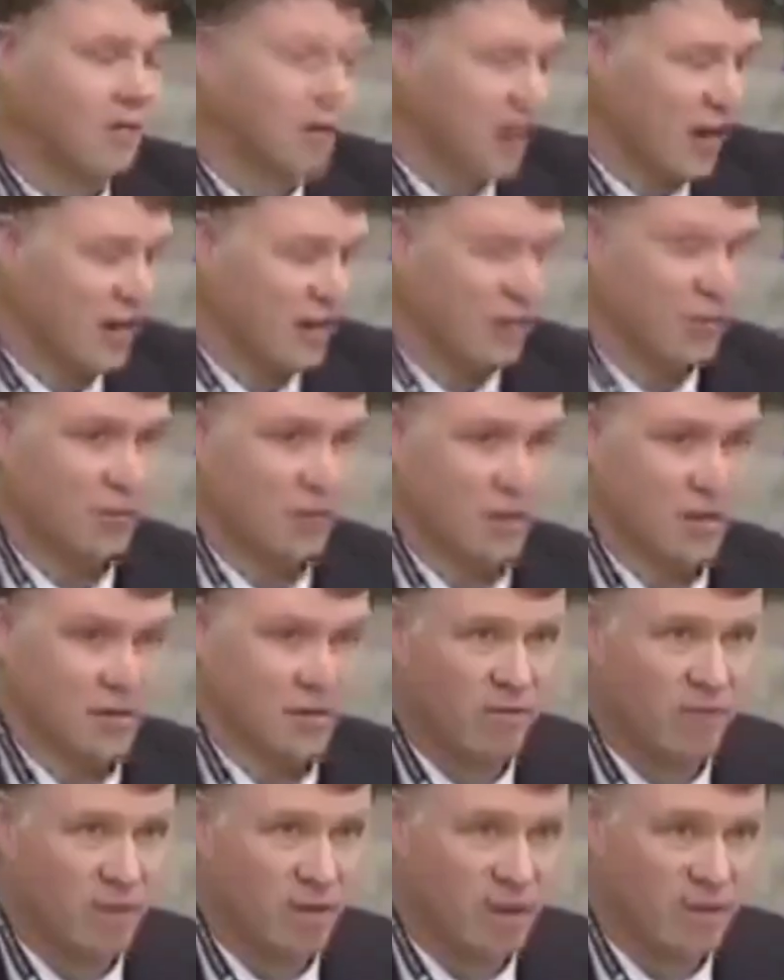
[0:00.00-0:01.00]
they're filing to
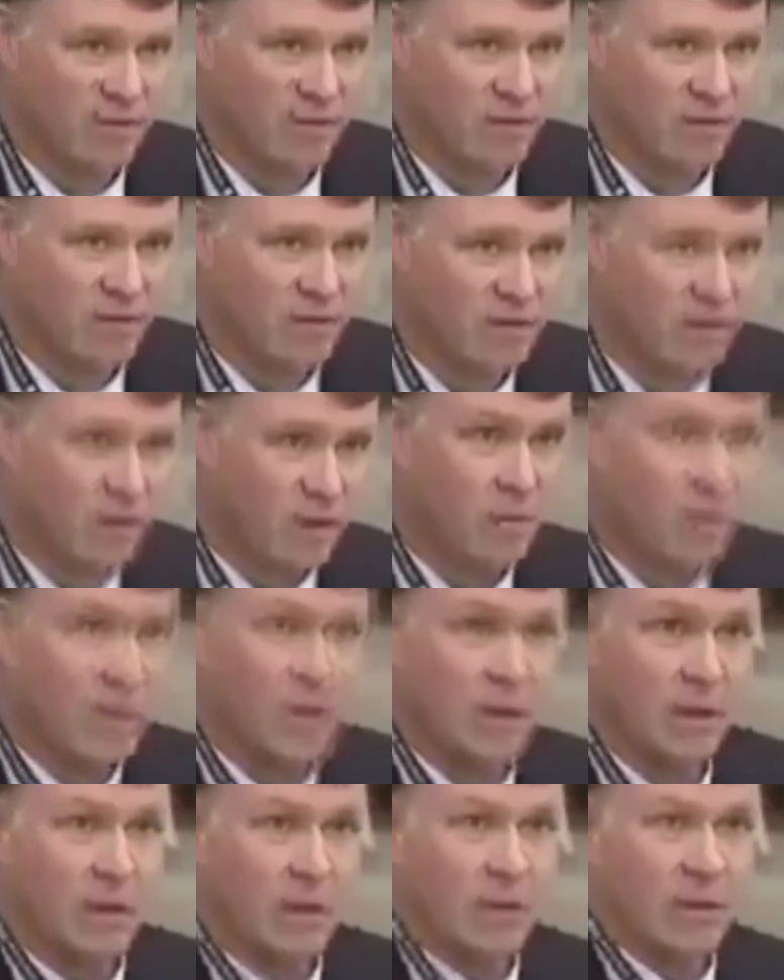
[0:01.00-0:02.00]
run for office and
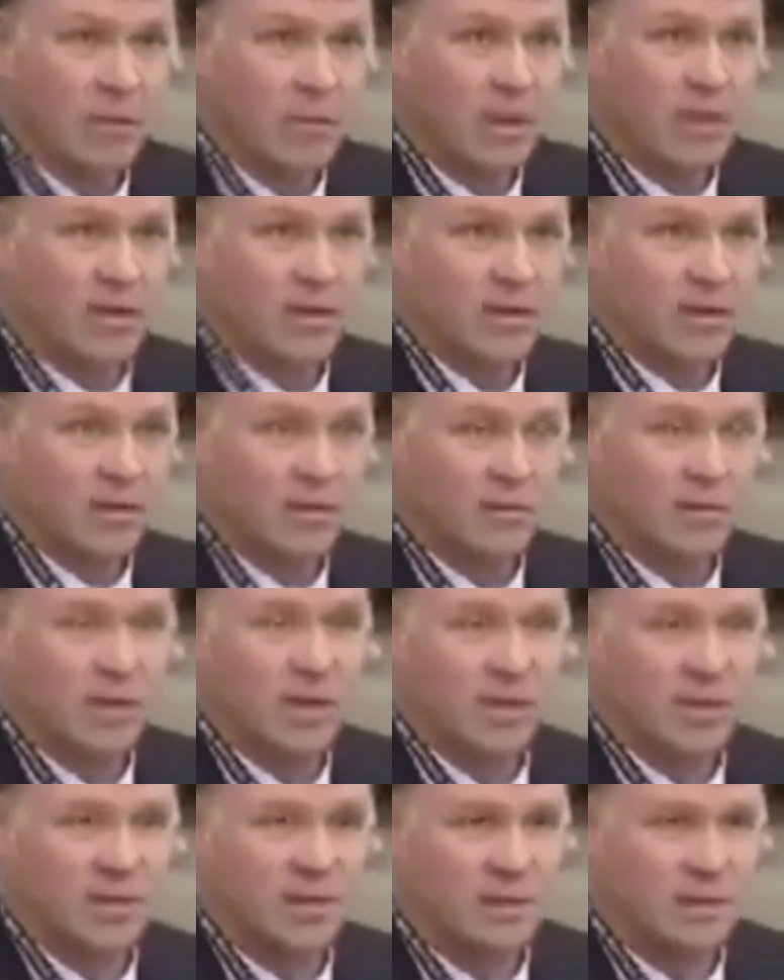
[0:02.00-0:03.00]
they're being arrested
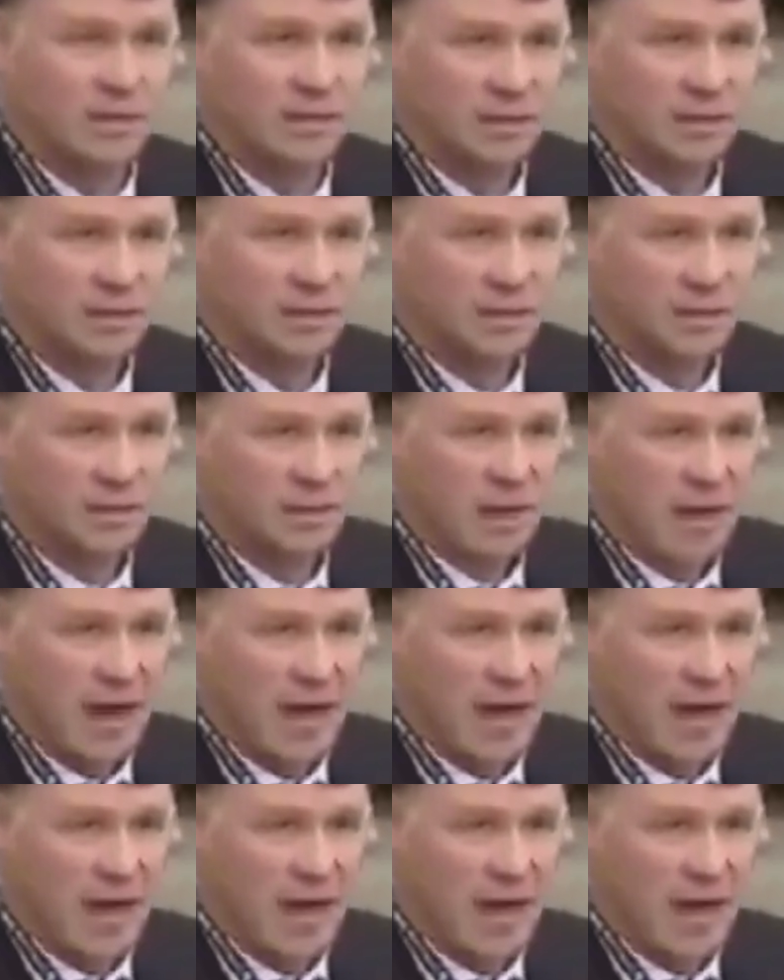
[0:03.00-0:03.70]
and abducted